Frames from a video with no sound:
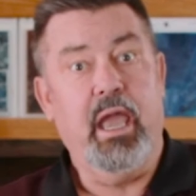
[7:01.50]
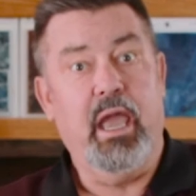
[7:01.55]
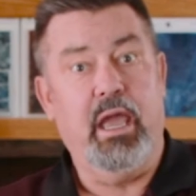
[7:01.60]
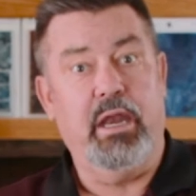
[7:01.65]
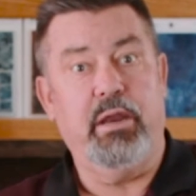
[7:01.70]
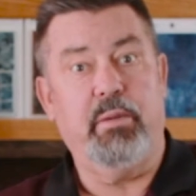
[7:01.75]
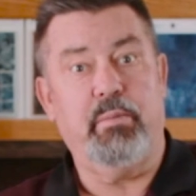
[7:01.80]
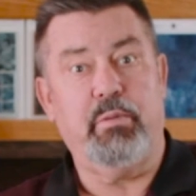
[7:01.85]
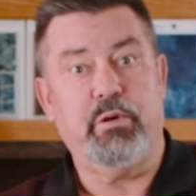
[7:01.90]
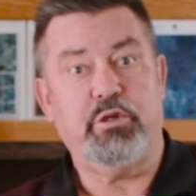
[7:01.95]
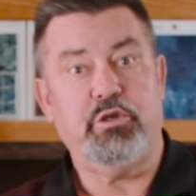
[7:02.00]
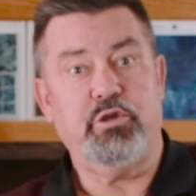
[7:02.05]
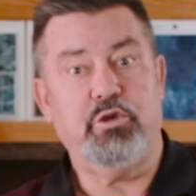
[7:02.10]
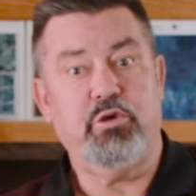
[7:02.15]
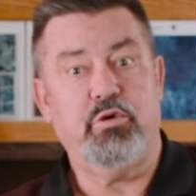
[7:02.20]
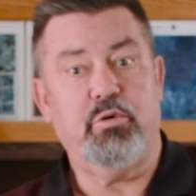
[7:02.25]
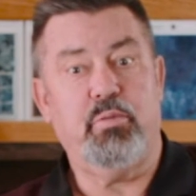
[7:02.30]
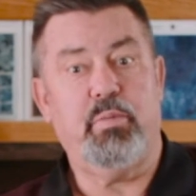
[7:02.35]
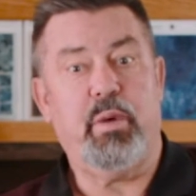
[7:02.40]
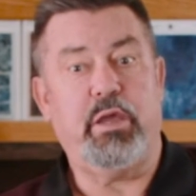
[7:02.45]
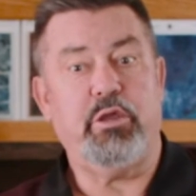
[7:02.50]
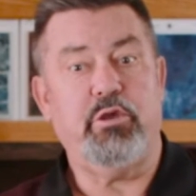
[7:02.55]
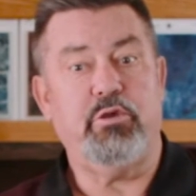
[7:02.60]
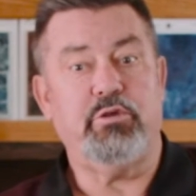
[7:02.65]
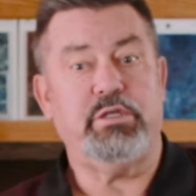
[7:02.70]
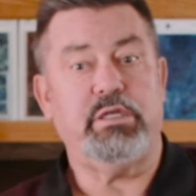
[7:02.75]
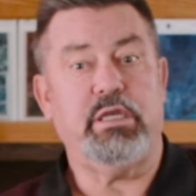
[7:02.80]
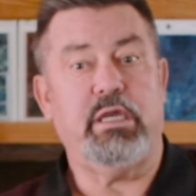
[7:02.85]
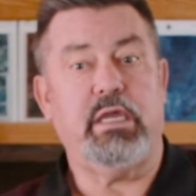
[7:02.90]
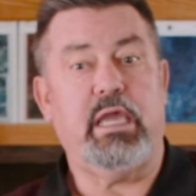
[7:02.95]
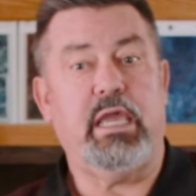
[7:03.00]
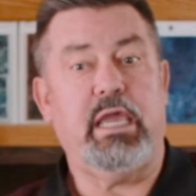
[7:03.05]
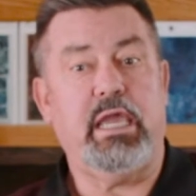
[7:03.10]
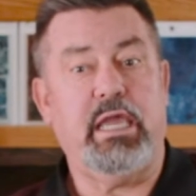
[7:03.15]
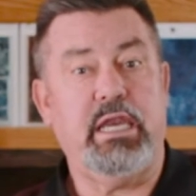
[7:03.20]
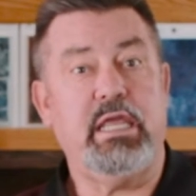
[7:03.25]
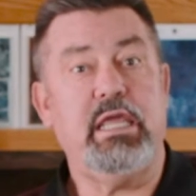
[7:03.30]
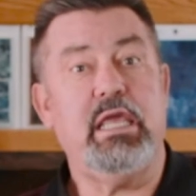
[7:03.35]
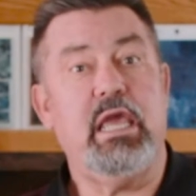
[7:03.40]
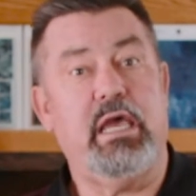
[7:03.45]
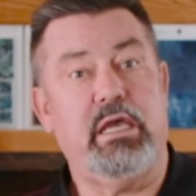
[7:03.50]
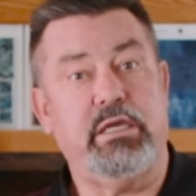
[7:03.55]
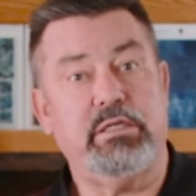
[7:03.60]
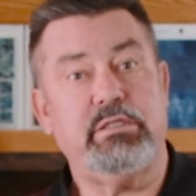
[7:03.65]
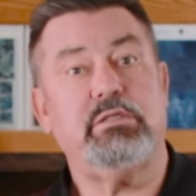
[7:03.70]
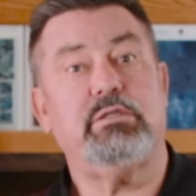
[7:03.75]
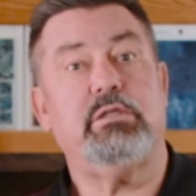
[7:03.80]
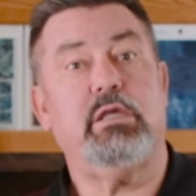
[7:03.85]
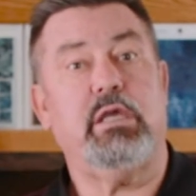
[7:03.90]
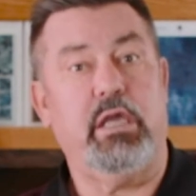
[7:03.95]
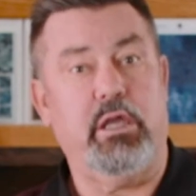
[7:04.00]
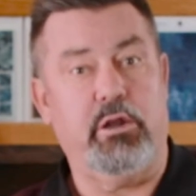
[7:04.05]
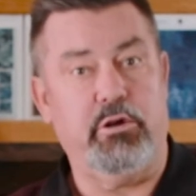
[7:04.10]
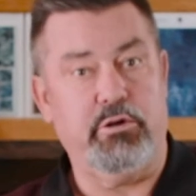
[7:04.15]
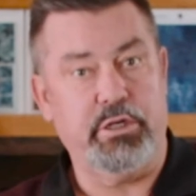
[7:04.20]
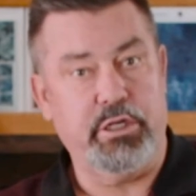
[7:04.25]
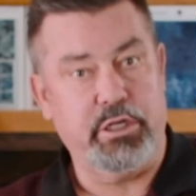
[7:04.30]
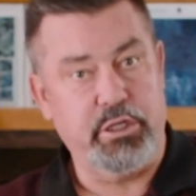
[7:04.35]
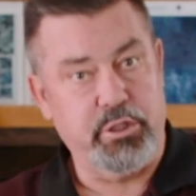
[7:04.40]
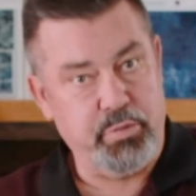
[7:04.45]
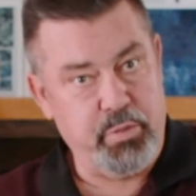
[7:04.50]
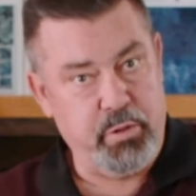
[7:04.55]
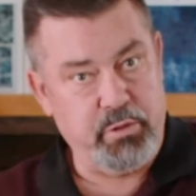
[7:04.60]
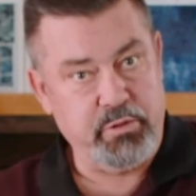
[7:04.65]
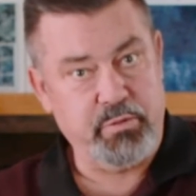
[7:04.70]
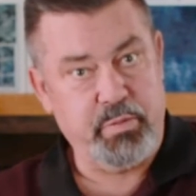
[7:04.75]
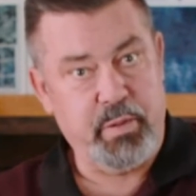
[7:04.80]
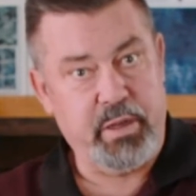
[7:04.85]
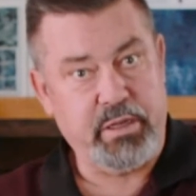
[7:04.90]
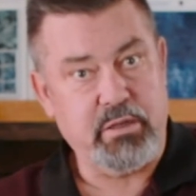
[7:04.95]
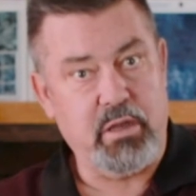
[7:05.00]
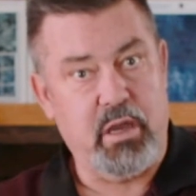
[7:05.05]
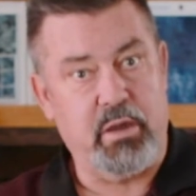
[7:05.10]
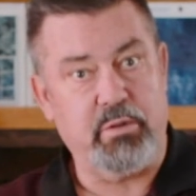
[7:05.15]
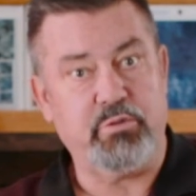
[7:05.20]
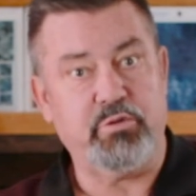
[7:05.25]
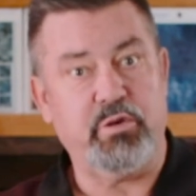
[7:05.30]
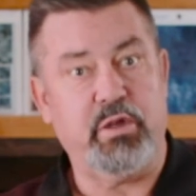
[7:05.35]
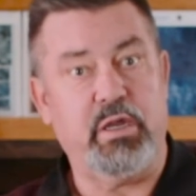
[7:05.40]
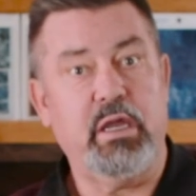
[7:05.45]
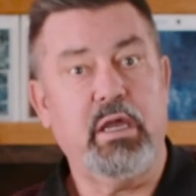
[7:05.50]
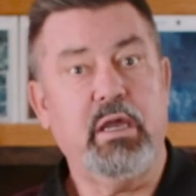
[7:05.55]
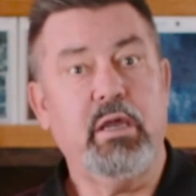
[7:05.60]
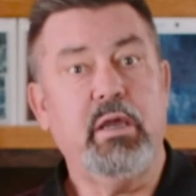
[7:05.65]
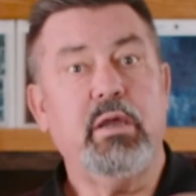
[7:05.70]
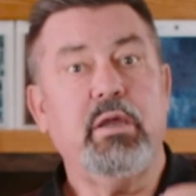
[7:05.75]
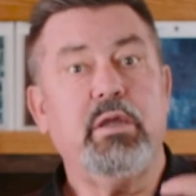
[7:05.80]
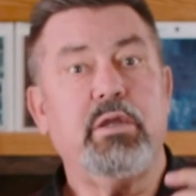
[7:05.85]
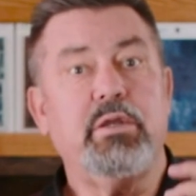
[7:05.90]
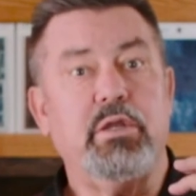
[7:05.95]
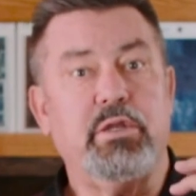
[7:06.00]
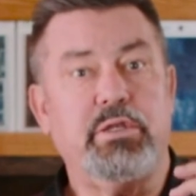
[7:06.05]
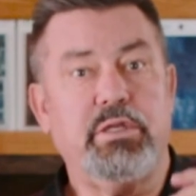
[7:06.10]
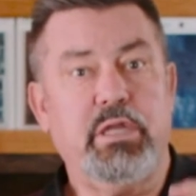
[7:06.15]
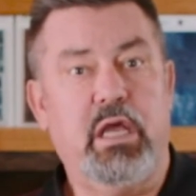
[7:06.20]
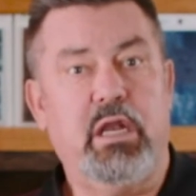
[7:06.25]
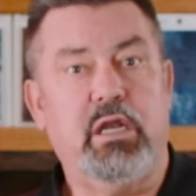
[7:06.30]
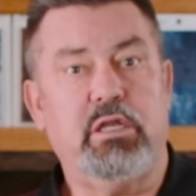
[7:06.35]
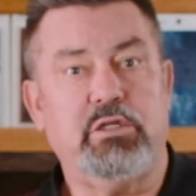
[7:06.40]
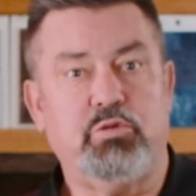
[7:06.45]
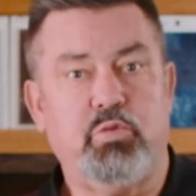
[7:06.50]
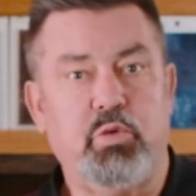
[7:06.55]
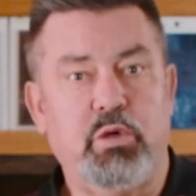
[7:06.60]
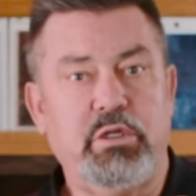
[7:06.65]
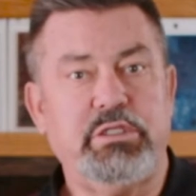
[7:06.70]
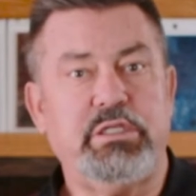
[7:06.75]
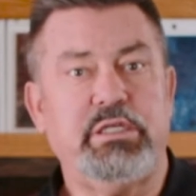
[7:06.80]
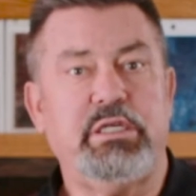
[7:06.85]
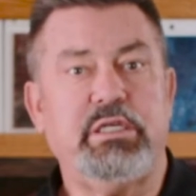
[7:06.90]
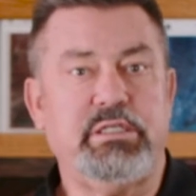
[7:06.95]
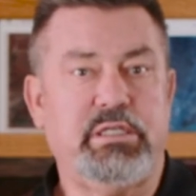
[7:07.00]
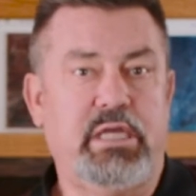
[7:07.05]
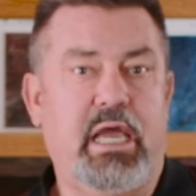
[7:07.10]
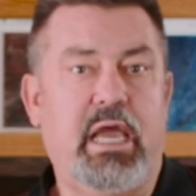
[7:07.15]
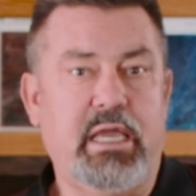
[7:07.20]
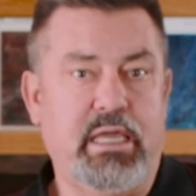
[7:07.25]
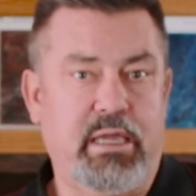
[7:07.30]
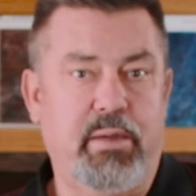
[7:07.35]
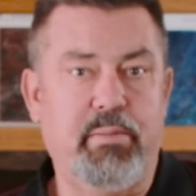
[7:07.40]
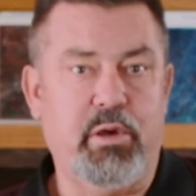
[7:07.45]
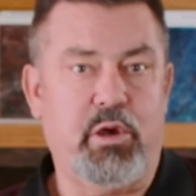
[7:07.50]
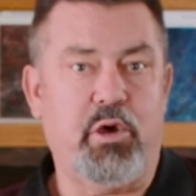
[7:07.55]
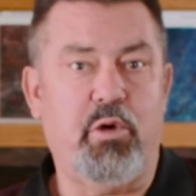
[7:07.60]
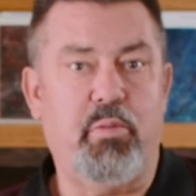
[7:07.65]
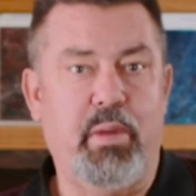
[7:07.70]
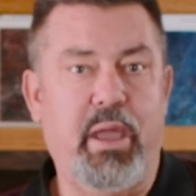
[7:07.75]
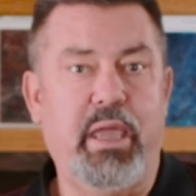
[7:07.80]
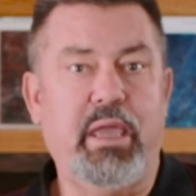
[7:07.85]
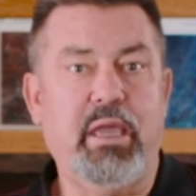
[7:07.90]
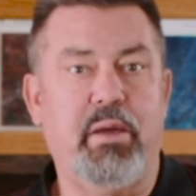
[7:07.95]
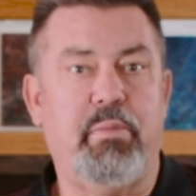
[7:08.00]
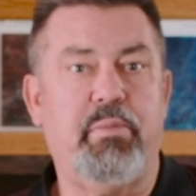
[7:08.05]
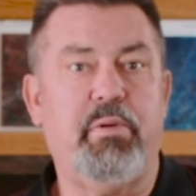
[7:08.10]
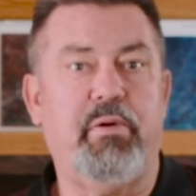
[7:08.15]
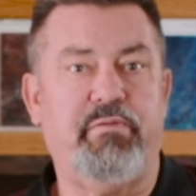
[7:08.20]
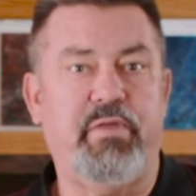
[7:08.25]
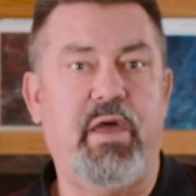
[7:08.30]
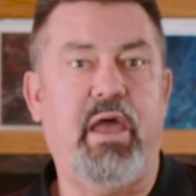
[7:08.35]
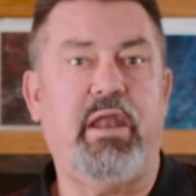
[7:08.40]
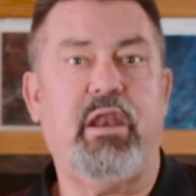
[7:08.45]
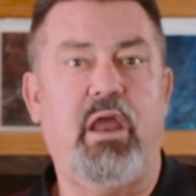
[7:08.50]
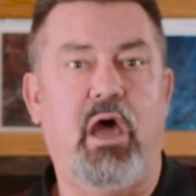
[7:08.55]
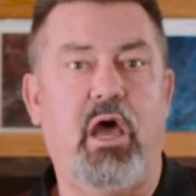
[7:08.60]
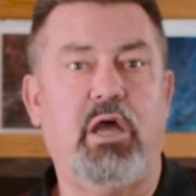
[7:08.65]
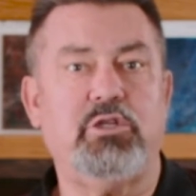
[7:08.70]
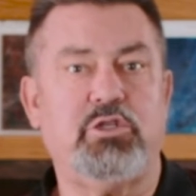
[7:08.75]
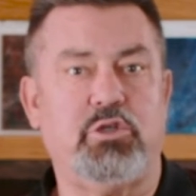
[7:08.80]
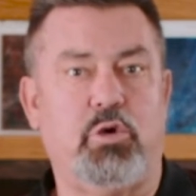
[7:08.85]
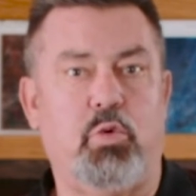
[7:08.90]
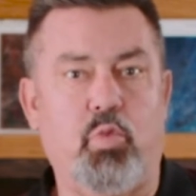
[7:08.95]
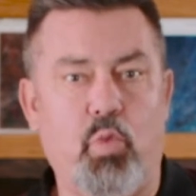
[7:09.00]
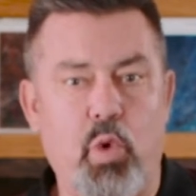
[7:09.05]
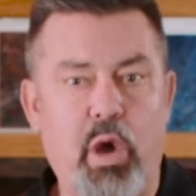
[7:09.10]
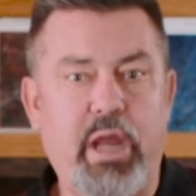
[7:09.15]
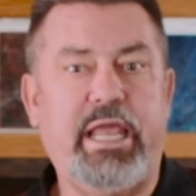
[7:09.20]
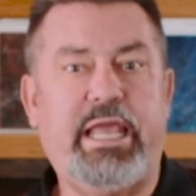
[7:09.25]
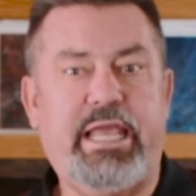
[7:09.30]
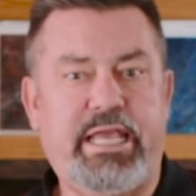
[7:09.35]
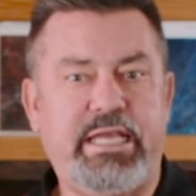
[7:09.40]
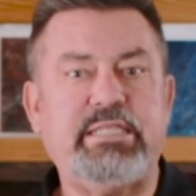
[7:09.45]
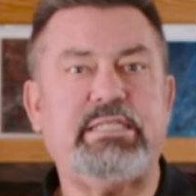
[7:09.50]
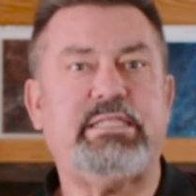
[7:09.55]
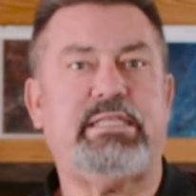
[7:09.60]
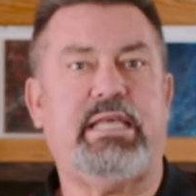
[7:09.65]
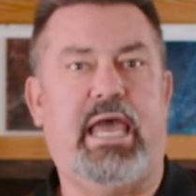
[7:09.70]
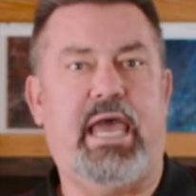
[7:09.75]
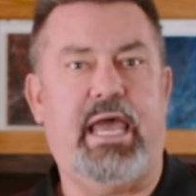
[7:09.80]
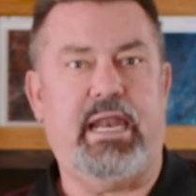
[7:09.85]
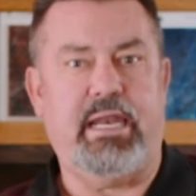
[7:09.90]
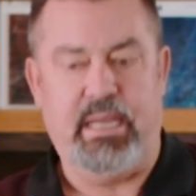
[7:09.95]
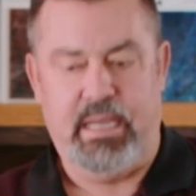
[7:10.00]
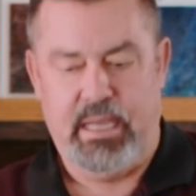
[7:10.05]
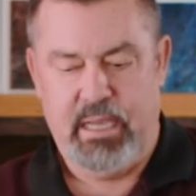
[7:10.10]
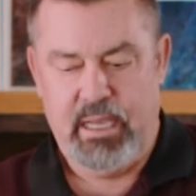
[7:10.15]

And number two, by using EDS, the energy dispersed spectrometry, to tell us what is the exact chemical makeup of that nodule. What is that?